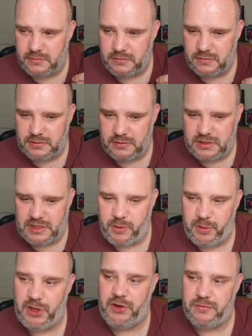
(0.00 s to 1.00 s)
Karma
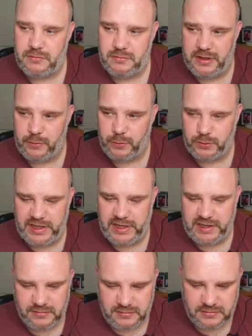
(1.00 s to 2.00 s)
burn, they're all dead.
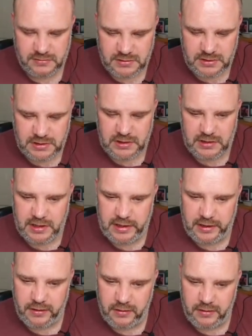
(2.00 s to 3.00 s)

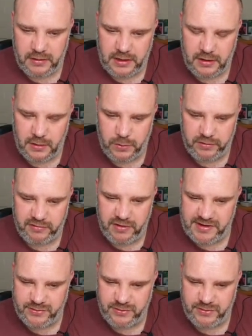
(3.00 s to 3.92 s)
And I would have liked to have